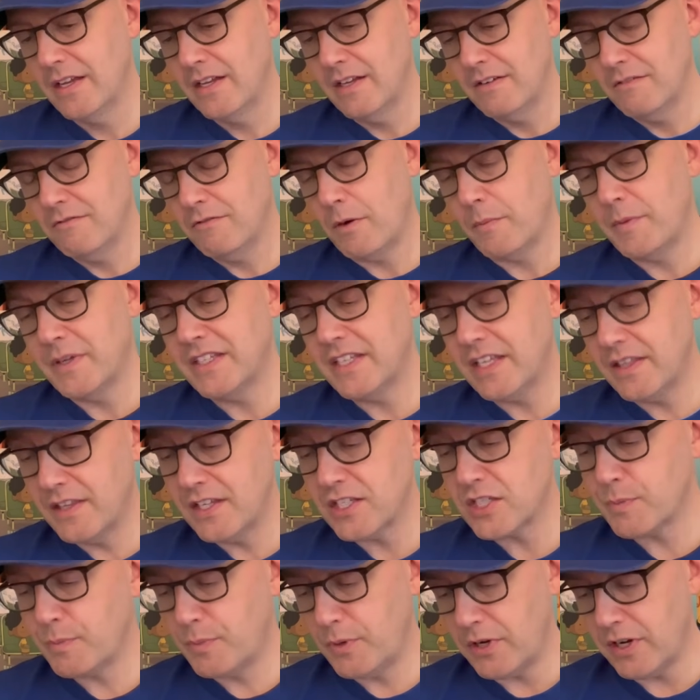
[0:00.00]
When we did this
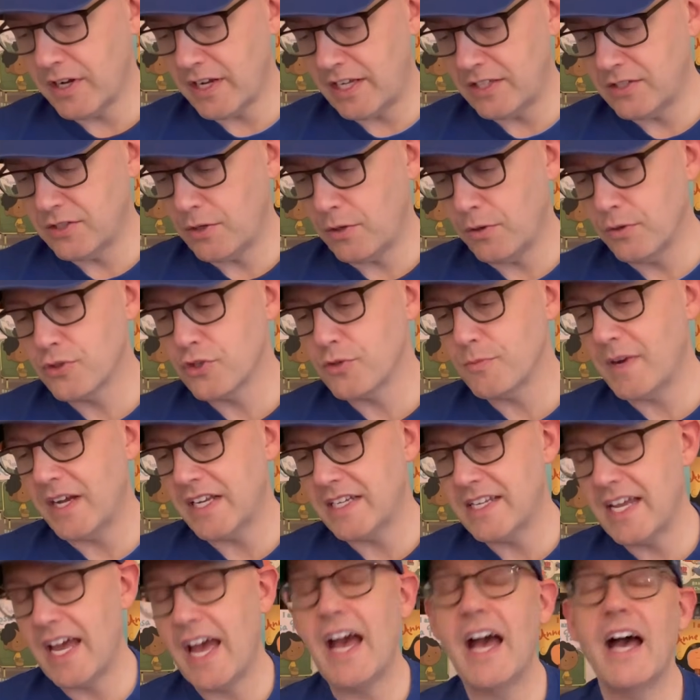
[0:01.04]
book, I told you my
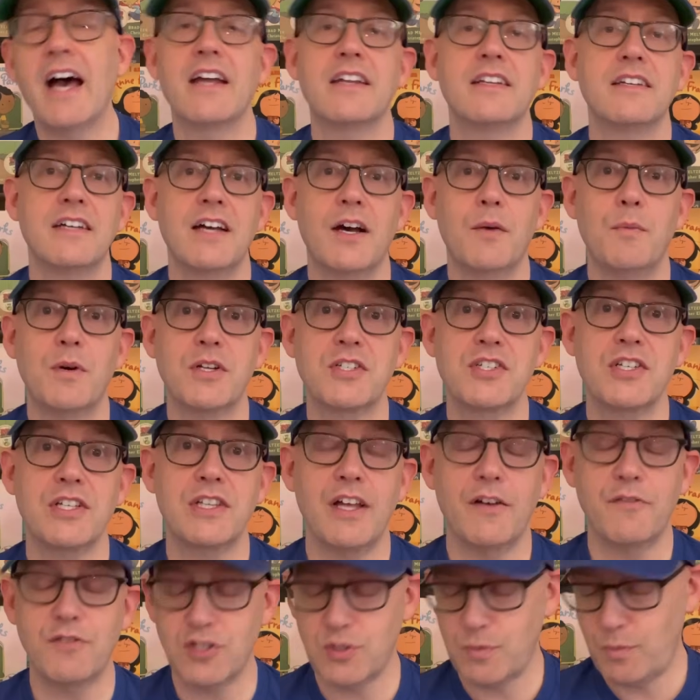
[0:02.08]
dad how much he
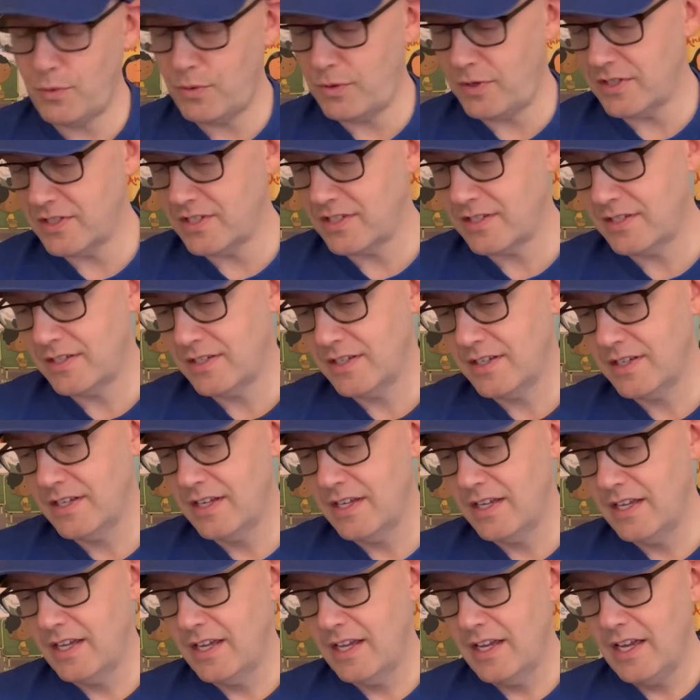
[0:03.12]
loves sports.
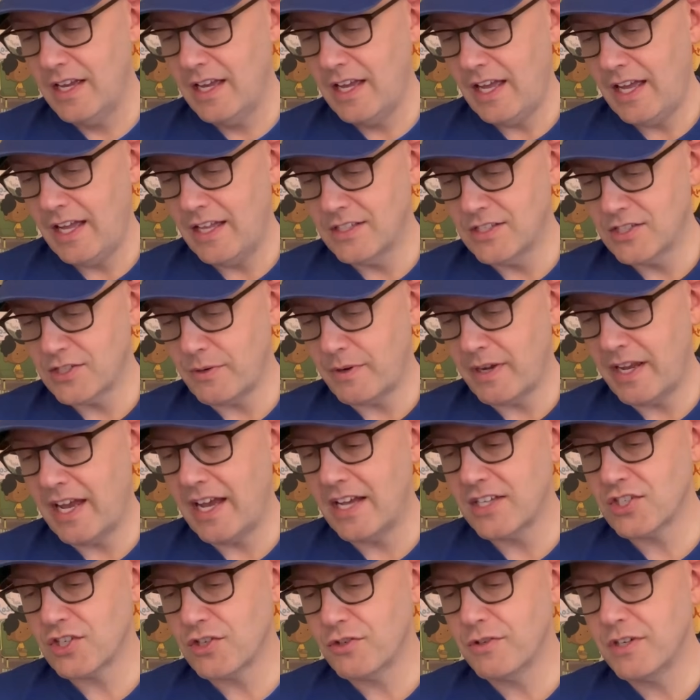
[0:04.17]
And so I
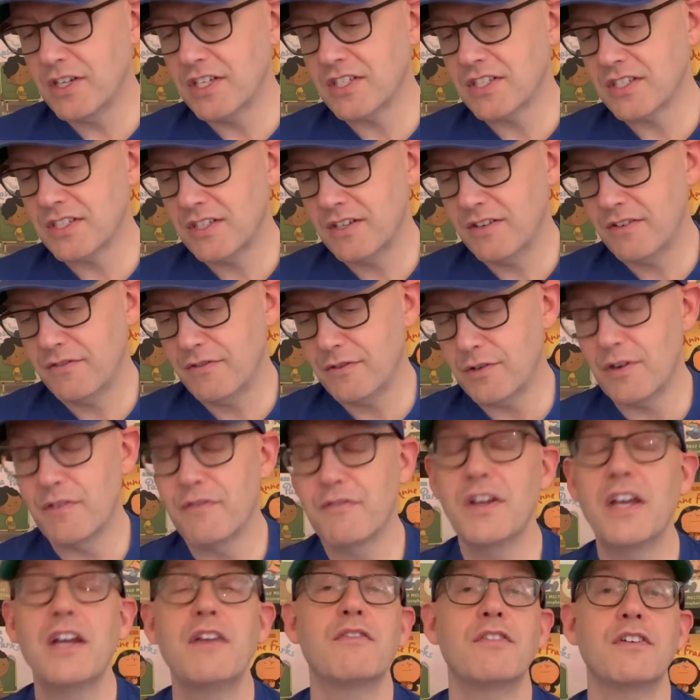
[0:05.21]
asked Chris for a
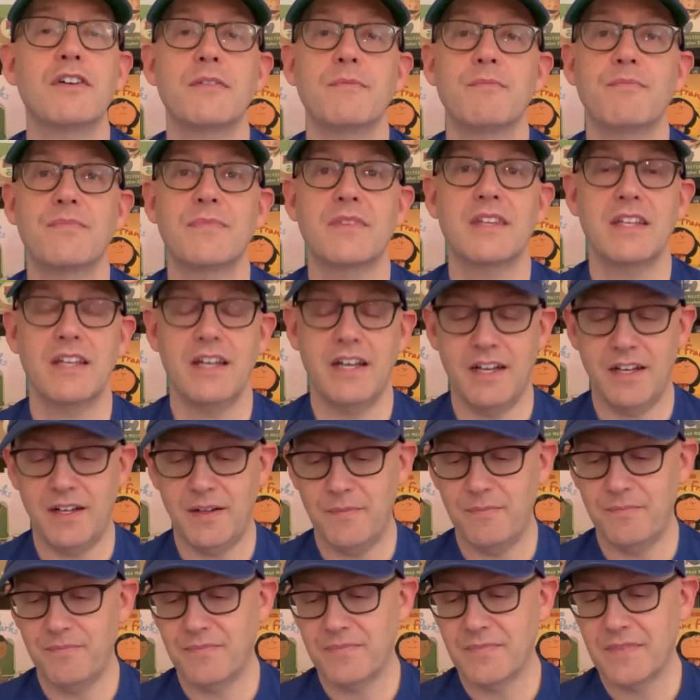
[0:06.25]
favor.
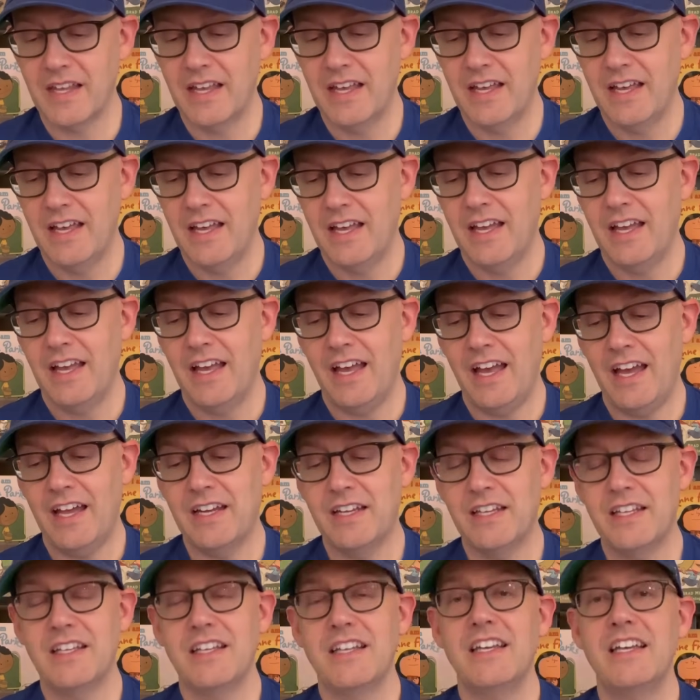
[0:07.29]
And
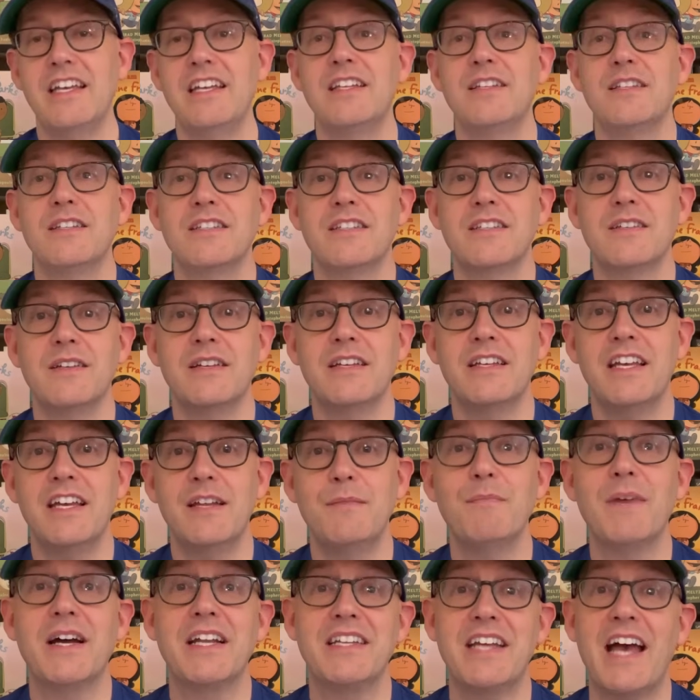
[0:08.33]
he hid
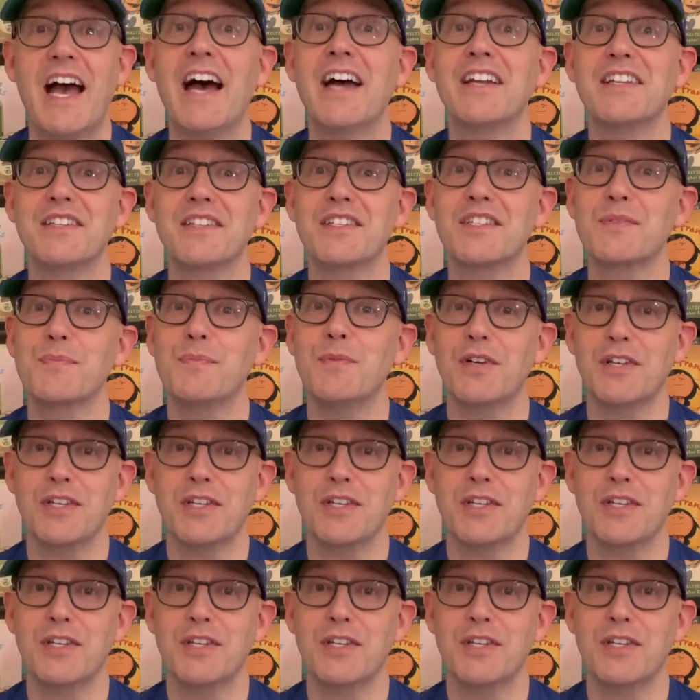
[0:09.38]
my dad in this book.